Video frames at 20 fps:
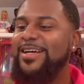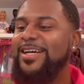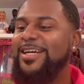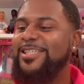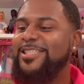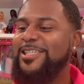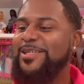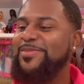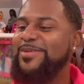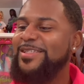
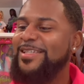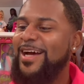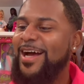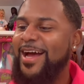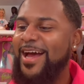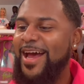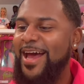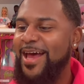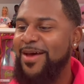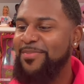She was
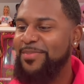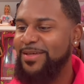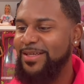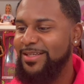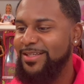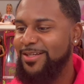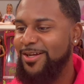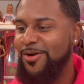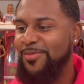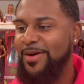not happy.
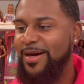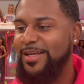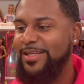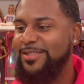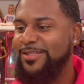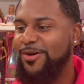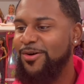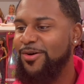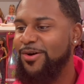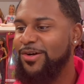Nobody
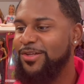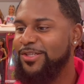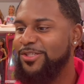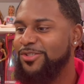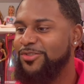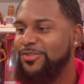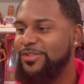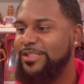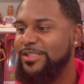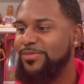told her the
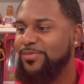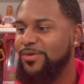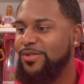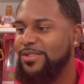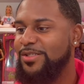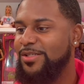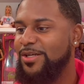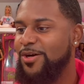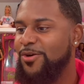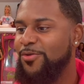streets were
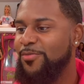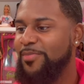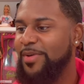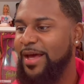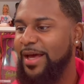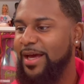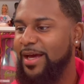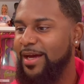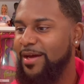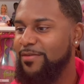stone
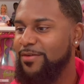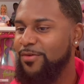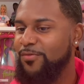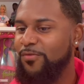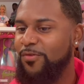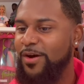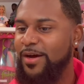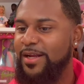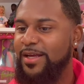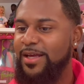paved.
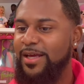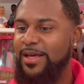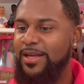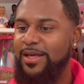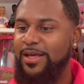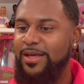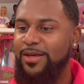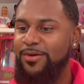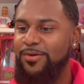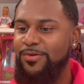Running in
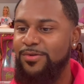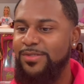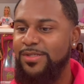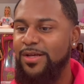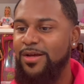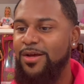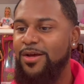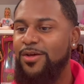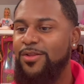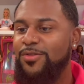heels
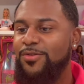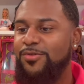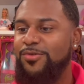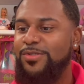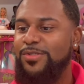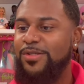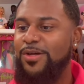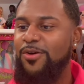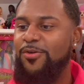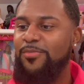through
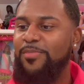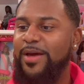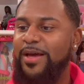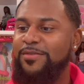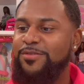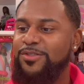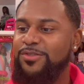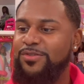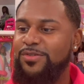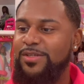stone
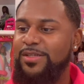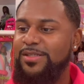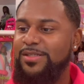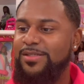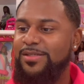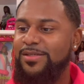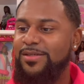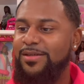paved streets.